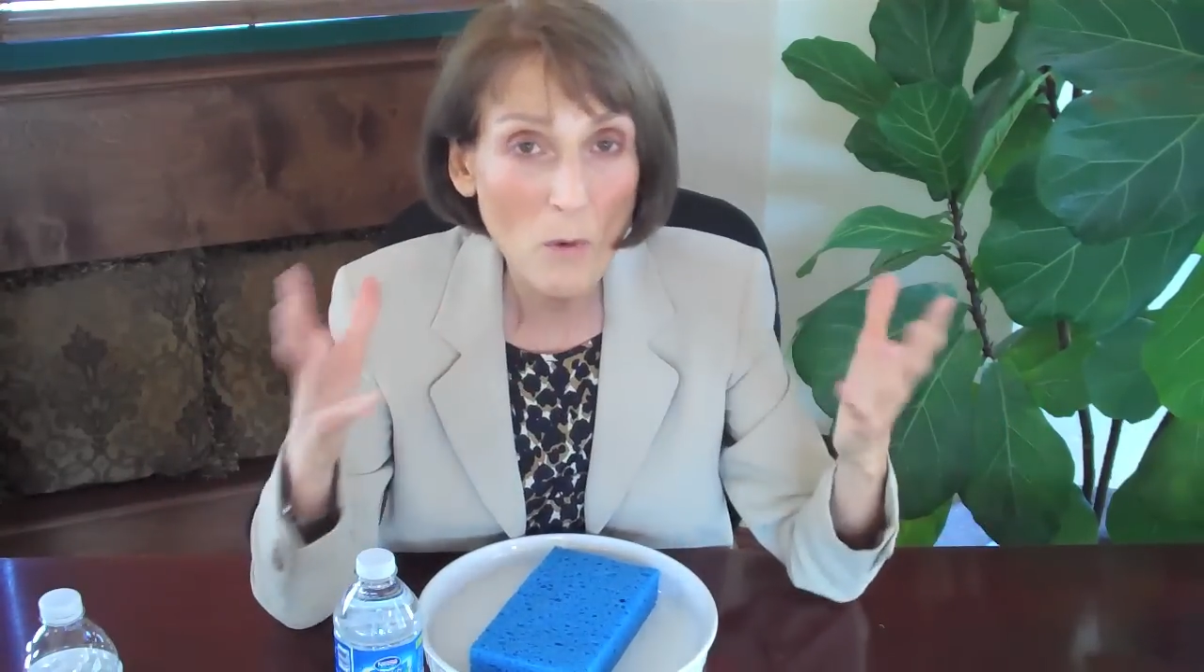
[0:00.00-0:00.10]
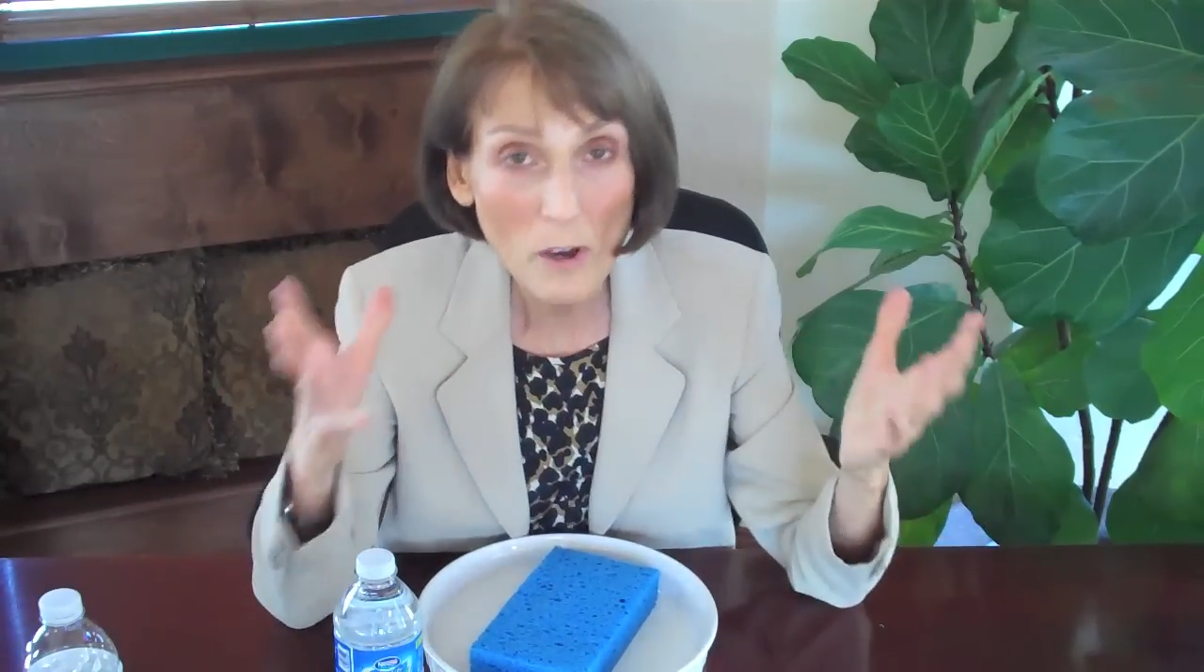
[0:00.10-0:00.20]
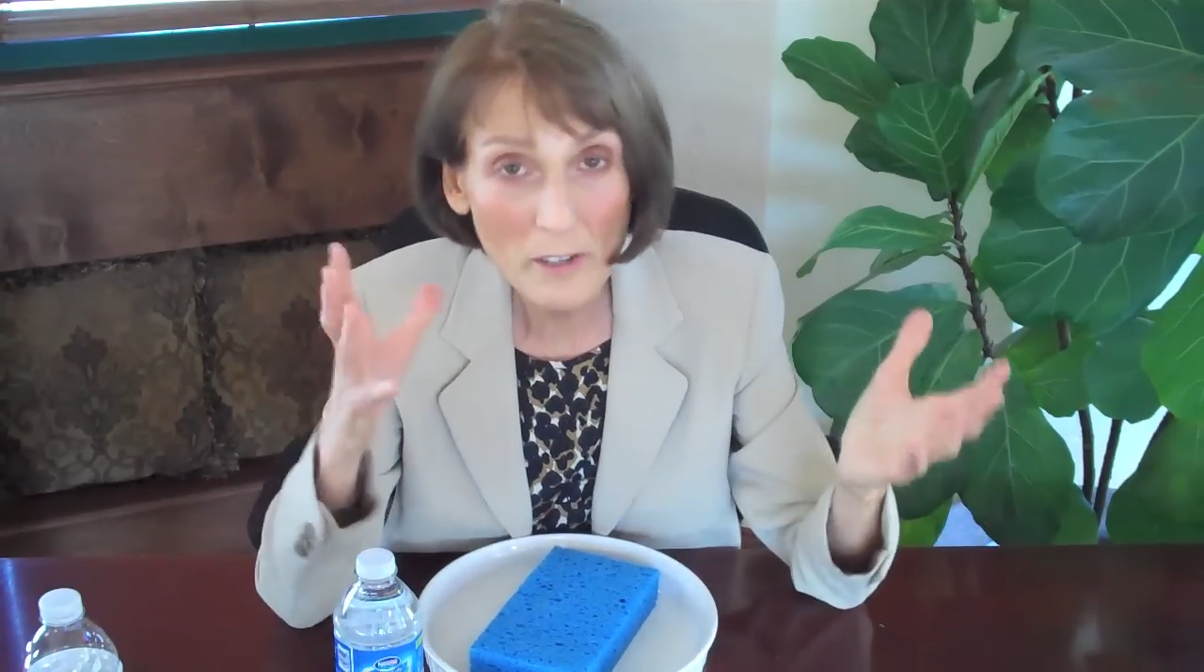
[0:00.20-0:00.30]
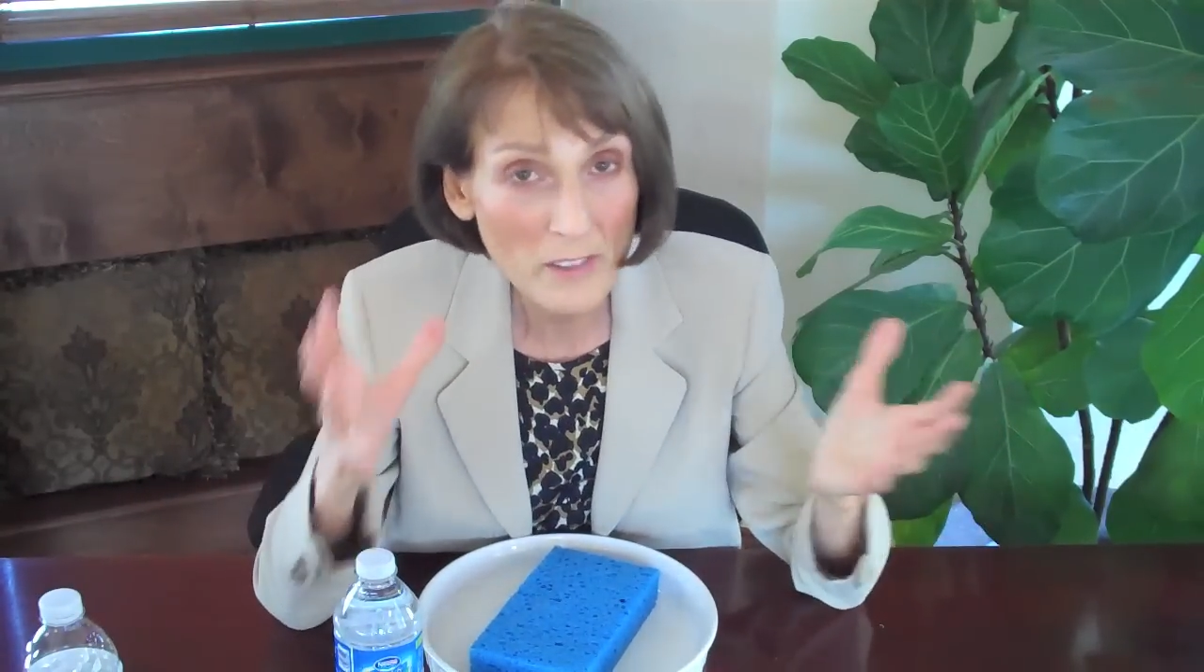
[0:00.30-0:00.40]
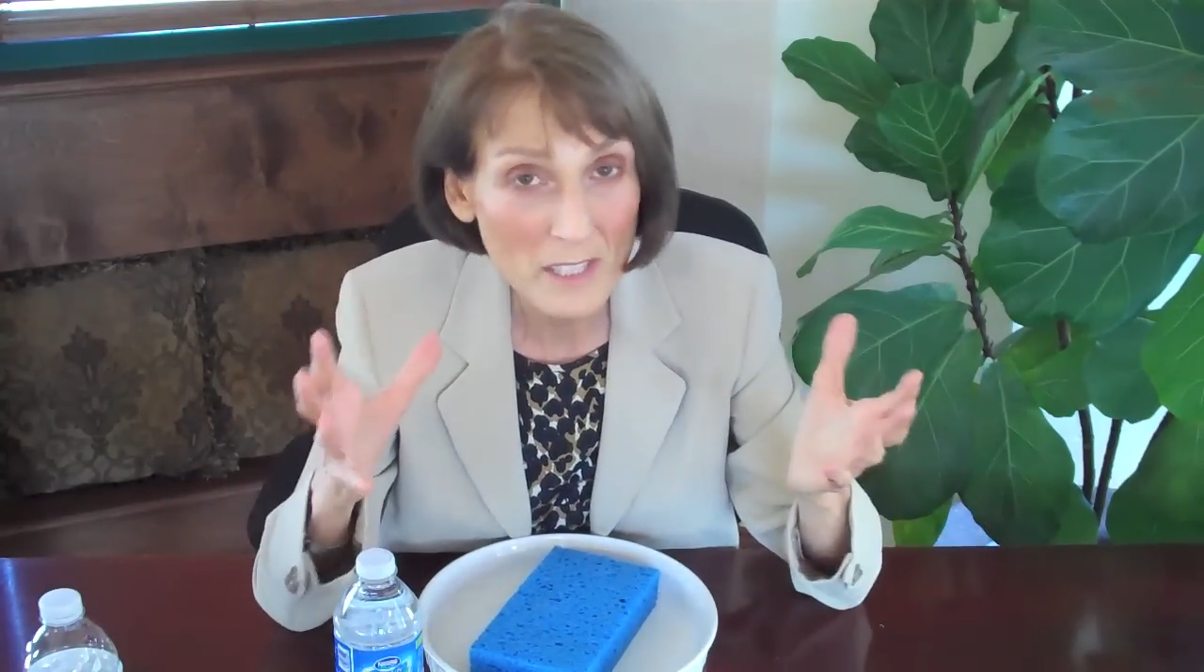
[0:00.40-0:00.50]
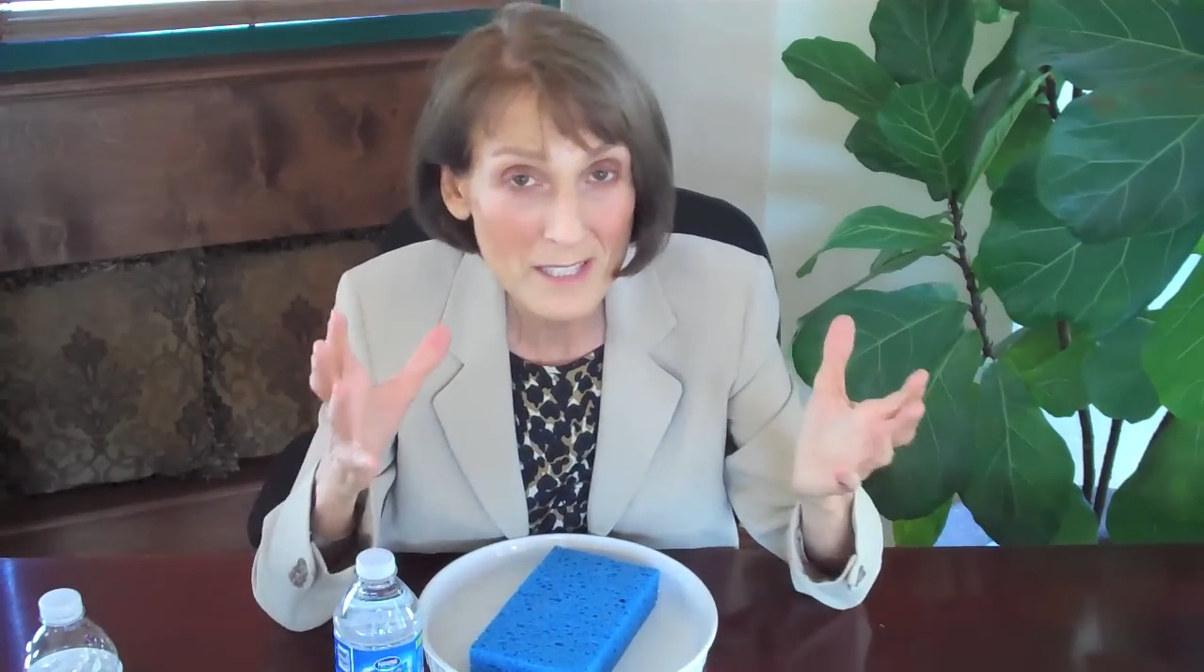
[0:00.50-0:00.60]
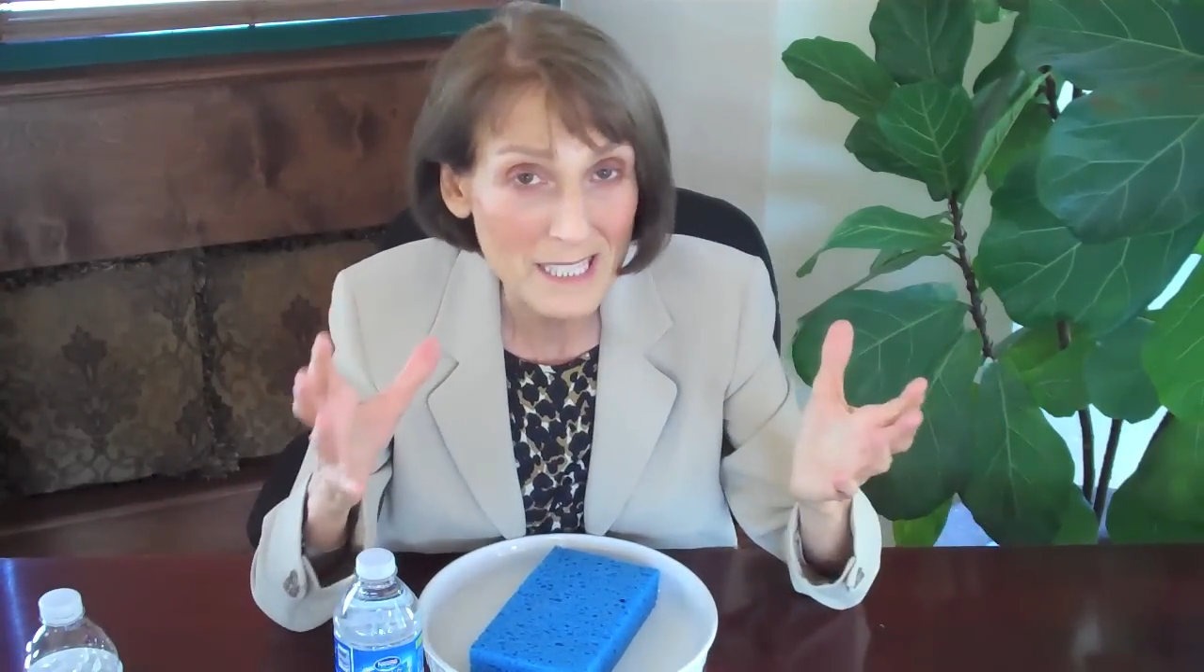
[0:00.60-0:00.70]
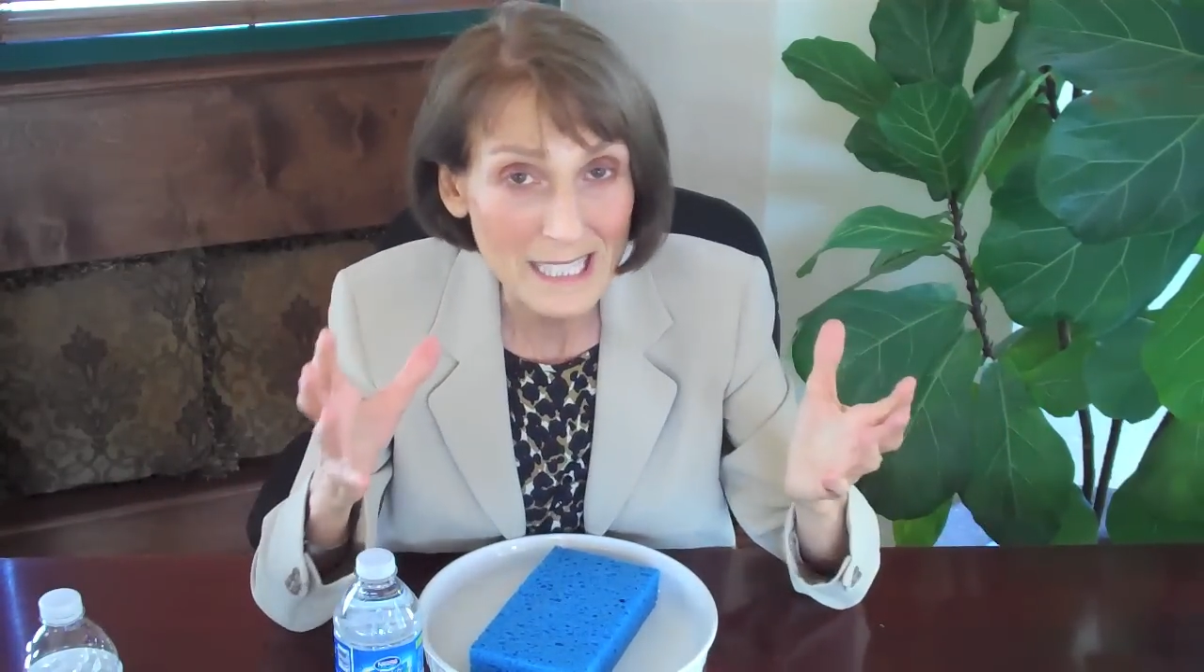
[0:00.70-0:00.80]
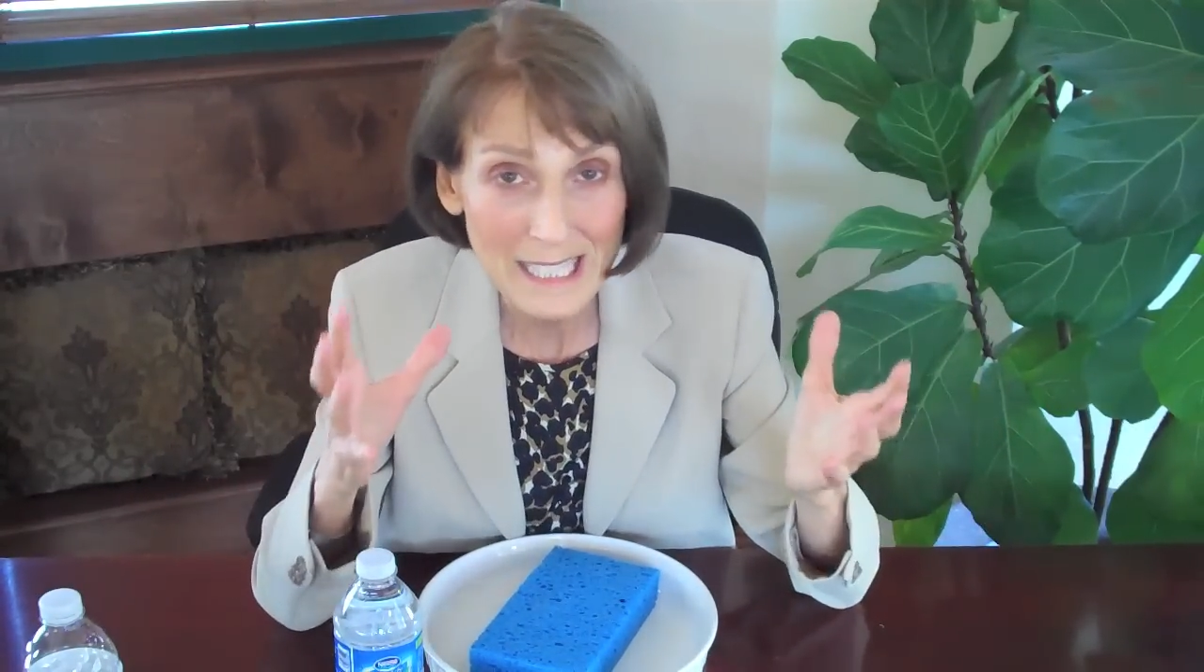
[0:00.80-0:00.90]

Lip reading: water that isn't